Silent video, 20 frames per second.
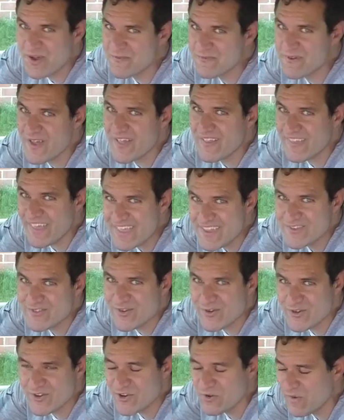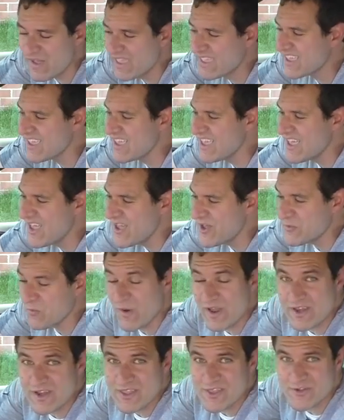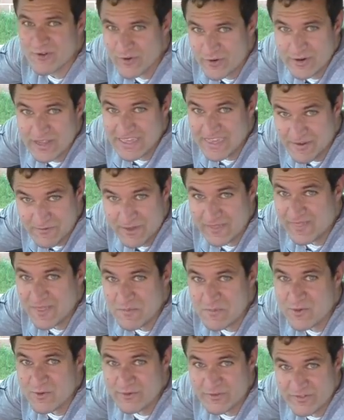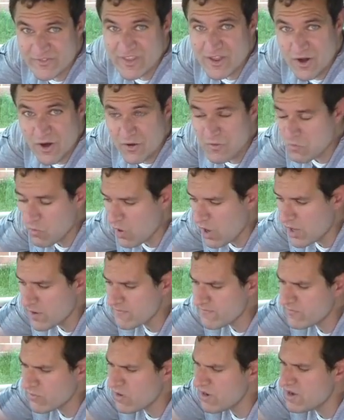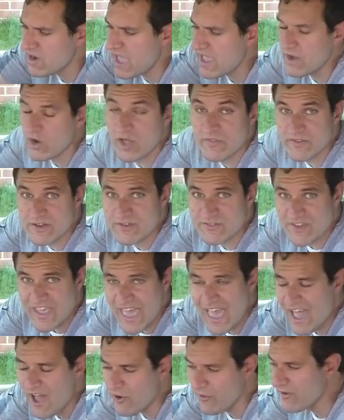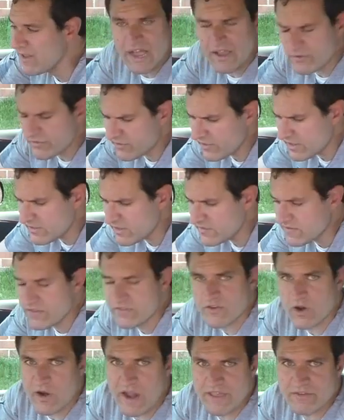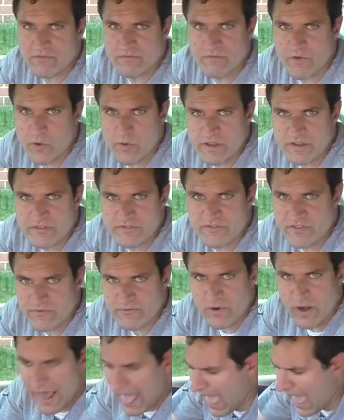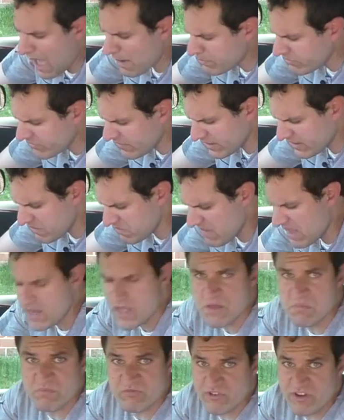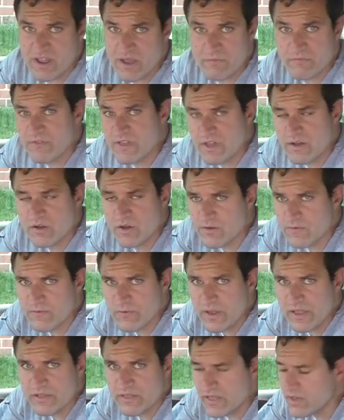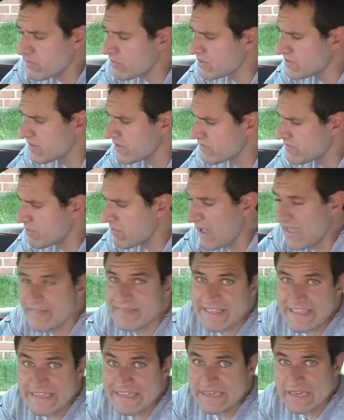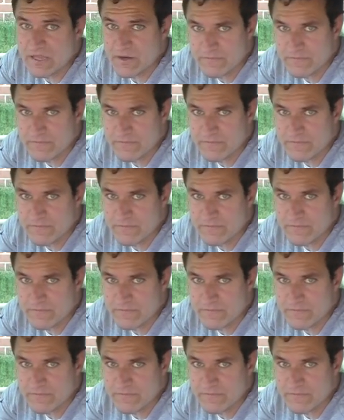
what valets are doing when you're giving them your ZR1 for a night on the town. I also like that this car has various different apps, like any GM vehicle, frankly, with this MyLink